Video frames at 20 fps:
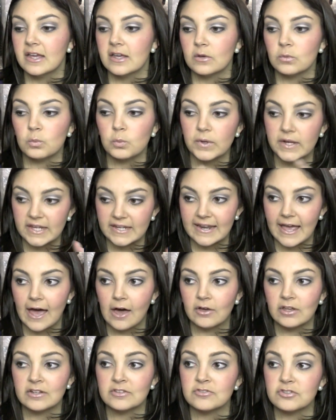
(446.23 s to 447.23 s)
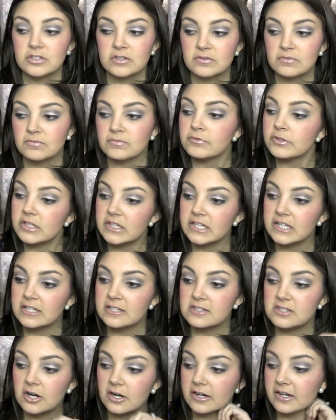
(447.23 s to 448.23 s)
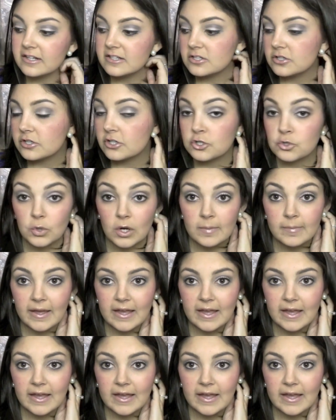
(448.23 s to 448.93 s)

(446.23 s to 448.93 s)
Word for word: and weaned out and just really started to enjoy